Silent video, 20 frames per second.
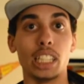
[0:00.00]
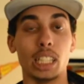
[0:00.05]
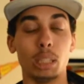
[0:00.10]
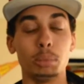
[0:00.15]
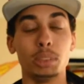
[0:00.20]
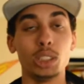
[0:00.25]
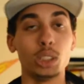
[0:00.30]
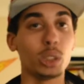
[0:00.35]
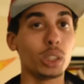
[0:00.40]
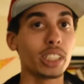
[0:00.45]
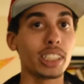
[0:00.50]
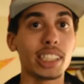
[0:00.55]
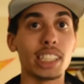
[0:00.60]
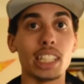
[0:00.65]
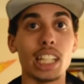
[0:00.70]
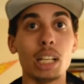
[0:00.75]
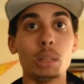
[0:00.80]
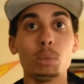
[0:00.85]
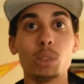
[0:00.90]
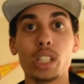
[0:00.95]
I'm enjoying it a
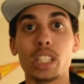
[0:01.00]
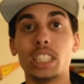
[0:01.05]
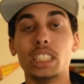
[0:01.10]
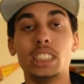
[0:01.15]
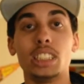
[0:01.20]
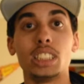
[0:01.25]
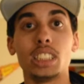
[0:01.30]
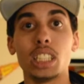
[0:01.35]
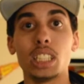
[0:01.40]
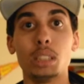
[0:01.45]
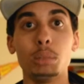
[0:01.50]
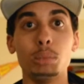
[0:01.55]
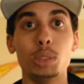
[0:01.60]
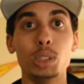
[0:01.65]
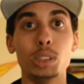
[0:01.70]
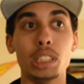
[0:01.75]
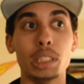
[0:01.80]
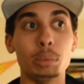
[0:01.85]
lot more than Sun and Moon,